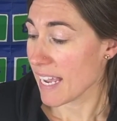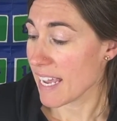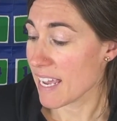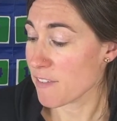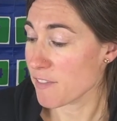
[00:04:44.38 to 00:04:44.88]

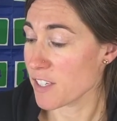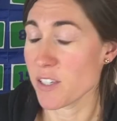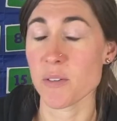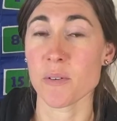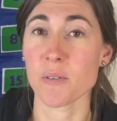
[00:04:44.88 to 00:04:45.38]
If
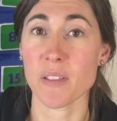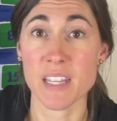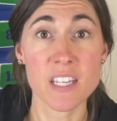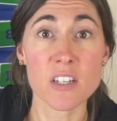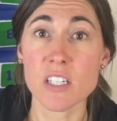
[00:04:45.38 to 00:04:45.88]
you
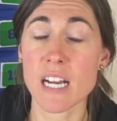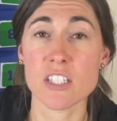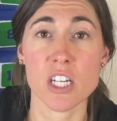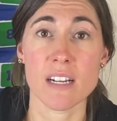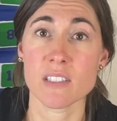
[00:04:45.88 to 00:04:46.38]
think your
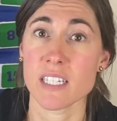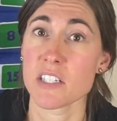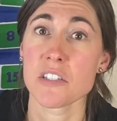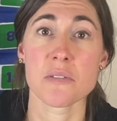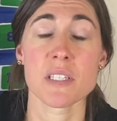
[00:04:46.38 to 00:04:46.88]
child can
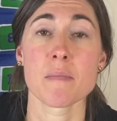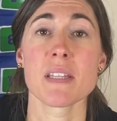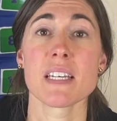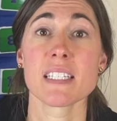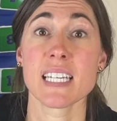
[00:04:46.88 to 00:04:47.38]
do some of
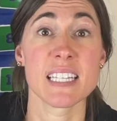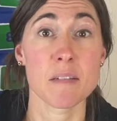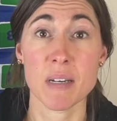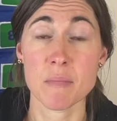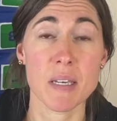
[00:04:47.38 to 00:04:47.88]
this, and they
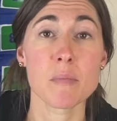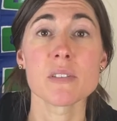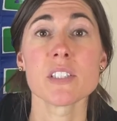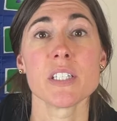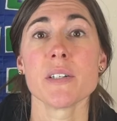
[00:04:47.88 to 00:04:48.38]
might be
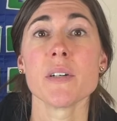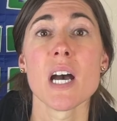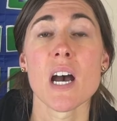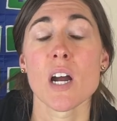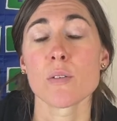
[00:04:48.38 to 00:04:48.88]
able to,
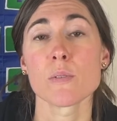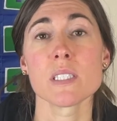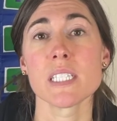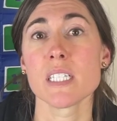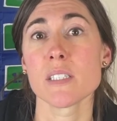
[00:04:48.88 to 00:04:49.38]
a
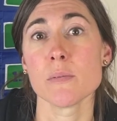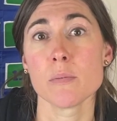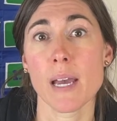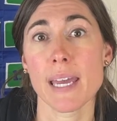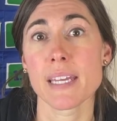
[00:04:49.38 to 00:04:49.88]
really good
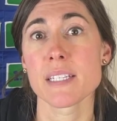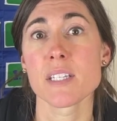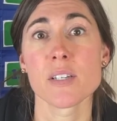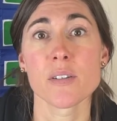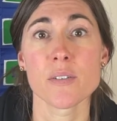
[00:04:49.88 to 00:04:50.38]
way
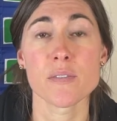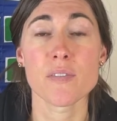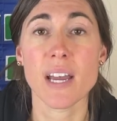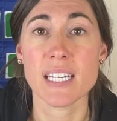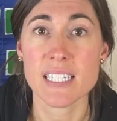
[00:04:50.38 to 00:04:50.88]
to
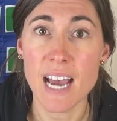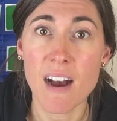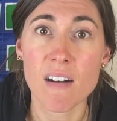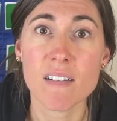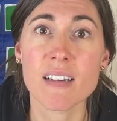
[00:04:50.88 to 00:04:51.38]
find
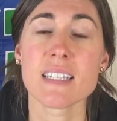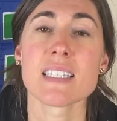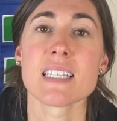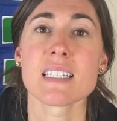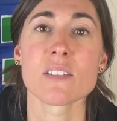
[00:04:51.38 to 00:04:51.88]
out is
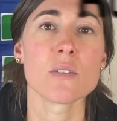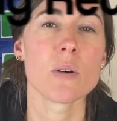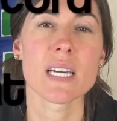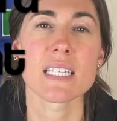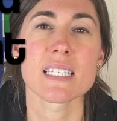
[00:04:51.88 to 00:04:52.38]
this little
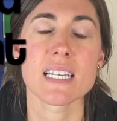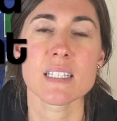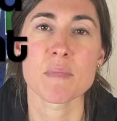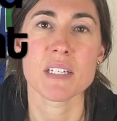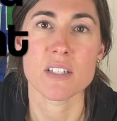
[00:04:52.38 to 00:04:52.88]
quick
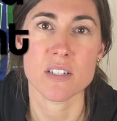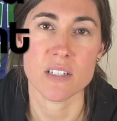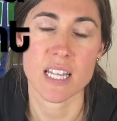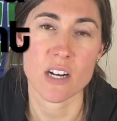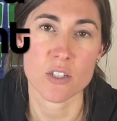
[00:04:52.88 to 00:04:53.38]
assessment
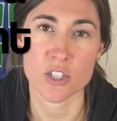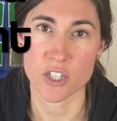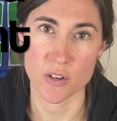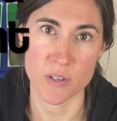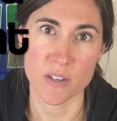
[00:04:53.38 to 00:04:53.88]
that I'll
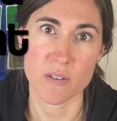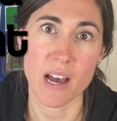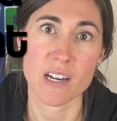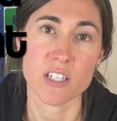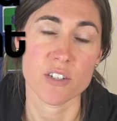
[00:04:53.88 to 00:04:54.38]
show you
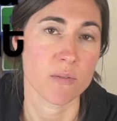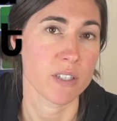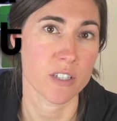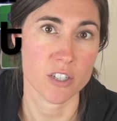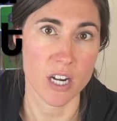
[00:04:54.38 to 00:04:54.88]
how to do with
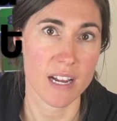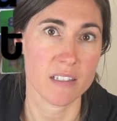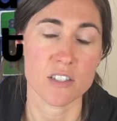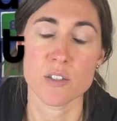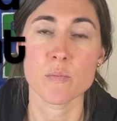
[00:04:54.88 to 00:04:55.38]
your child.
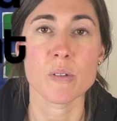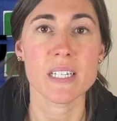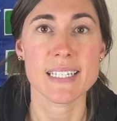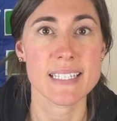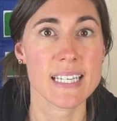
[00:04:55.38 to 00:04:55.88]
Super
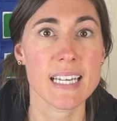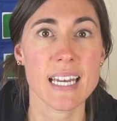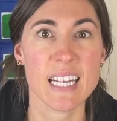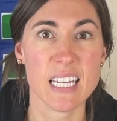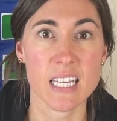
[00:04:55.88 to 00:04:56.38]
easy,
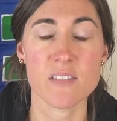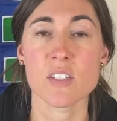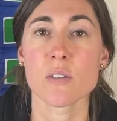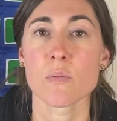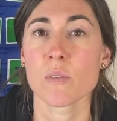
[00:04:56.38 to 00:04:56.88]
and it gives
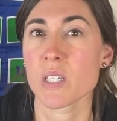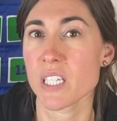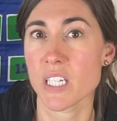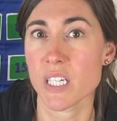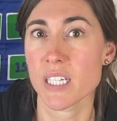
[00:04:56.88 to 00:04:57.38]
you a really
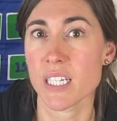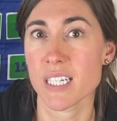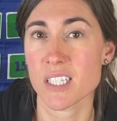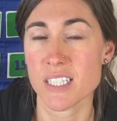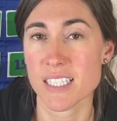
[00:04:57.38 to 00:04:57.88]
good
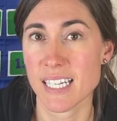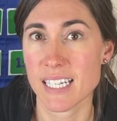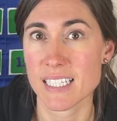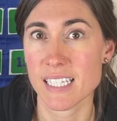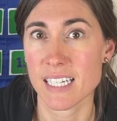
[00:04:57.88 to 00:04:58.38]

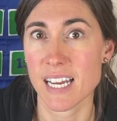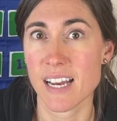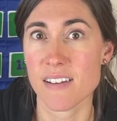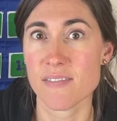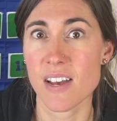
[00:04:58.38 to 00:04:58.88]
understanding
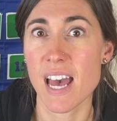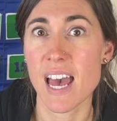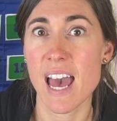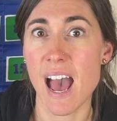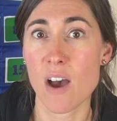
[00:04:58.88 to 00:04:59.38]
of
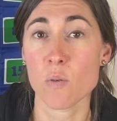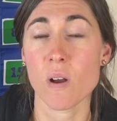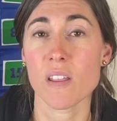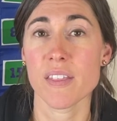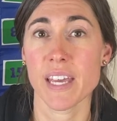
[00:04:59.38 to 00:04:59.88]
how
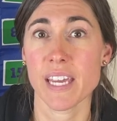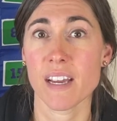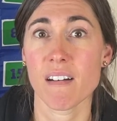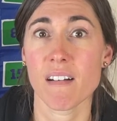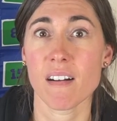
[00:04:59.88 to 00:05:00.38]
well they
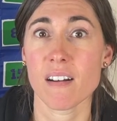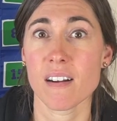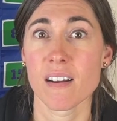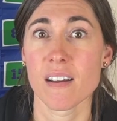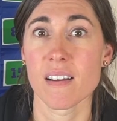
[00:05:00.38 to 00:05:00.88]
are
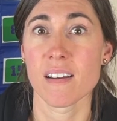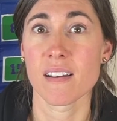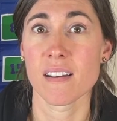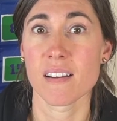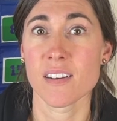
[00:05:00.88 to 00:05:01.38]

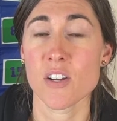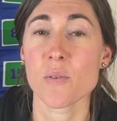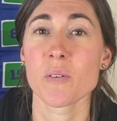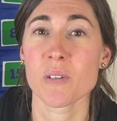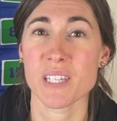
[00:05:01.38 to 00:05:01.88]

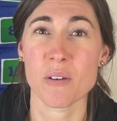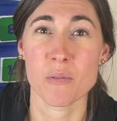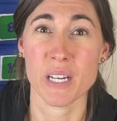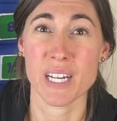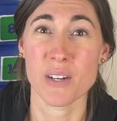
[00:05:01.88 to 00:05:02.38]
knowing what they
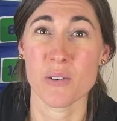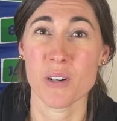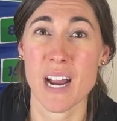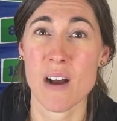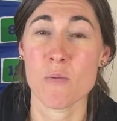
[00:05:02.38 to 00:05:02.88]
read or
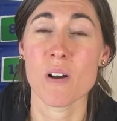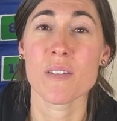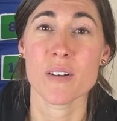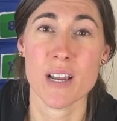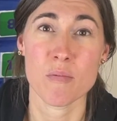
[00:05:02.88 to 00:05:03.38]
how well
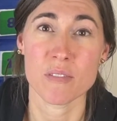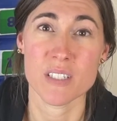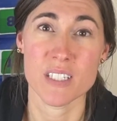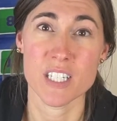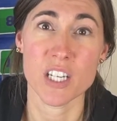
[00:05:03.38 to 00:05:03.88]
they're able
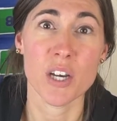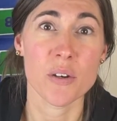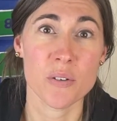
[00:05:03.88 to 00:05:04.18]
to decode